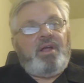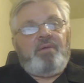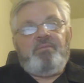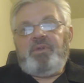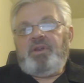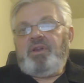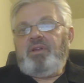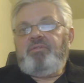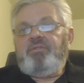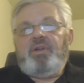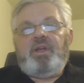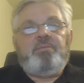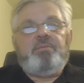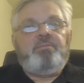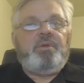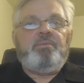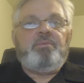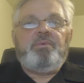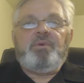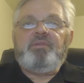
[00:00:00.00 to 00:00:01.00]
I've
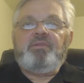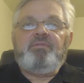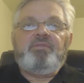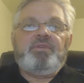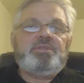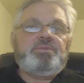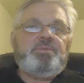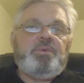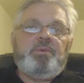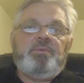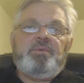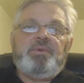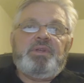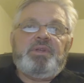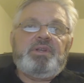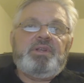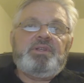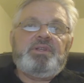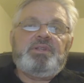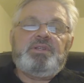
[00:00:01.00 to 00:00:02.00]
had people convince people to
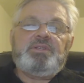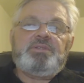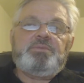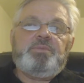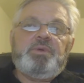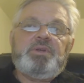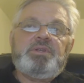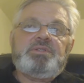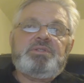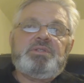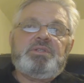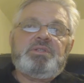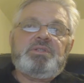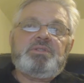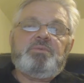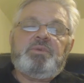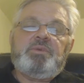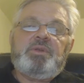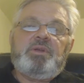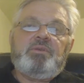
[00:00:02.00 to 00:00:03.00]
get in this
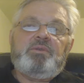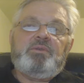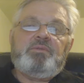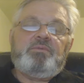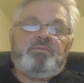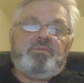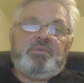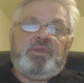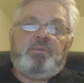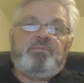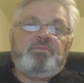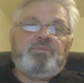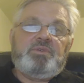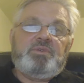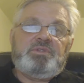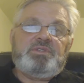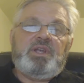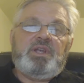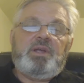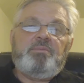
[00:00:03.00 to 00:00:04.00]
business without then
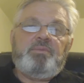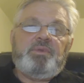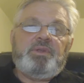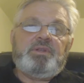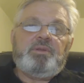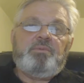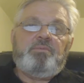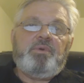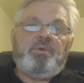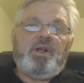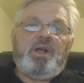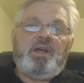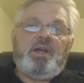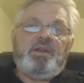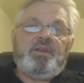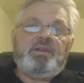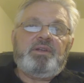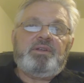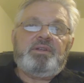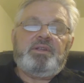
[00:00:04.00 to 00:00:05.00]
sampling the
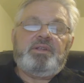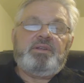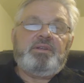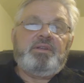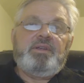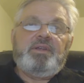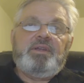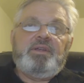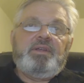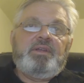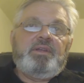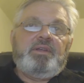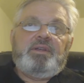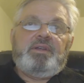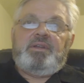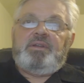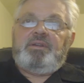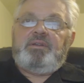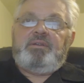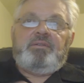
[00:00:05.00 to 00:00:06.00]
product, and
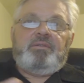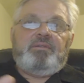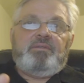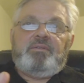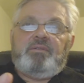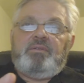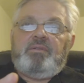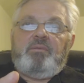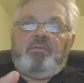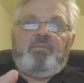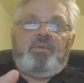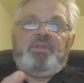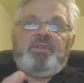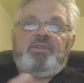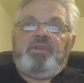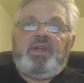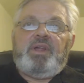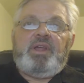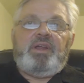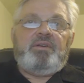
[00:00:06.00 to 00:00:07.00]
a
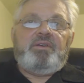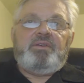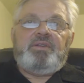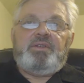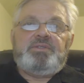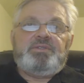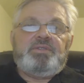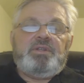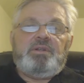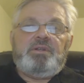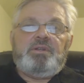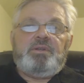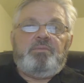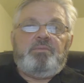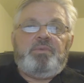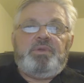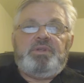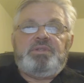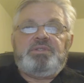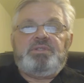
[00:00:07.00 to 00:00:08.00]
month later they're still in the
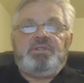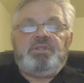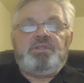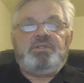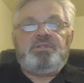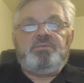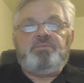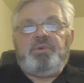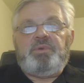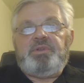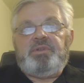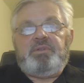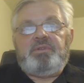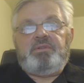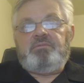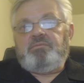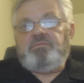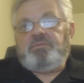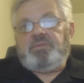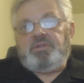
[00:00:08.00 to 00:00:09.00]
business, but
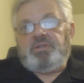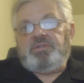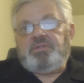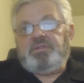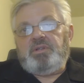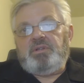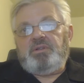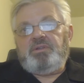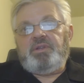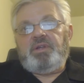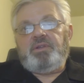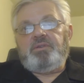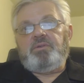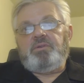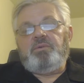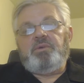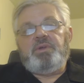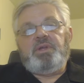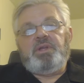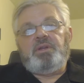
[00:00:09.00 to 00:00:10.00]
they're still not
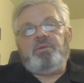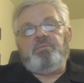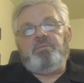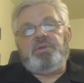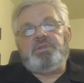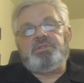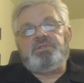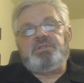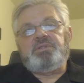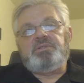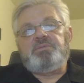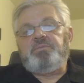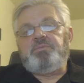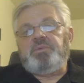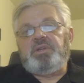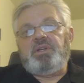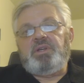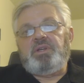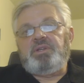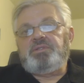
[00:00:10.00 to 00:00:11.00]
doing any business
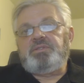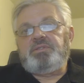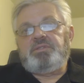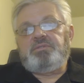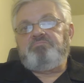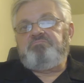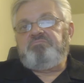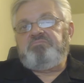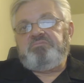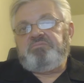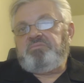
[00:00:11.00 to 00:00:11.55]
because